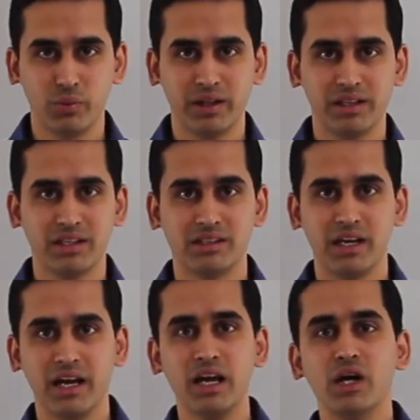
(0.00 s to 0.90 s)
When they
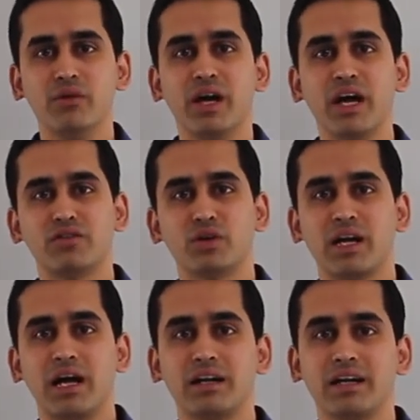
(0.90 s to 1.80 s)
say, we have to
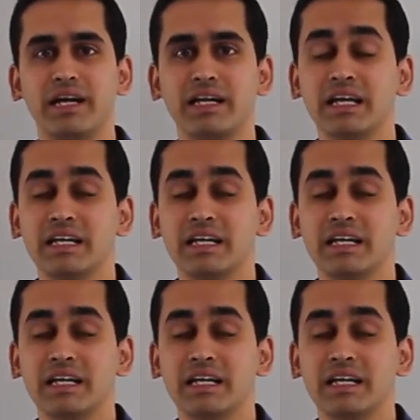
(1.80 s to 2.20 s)
calculate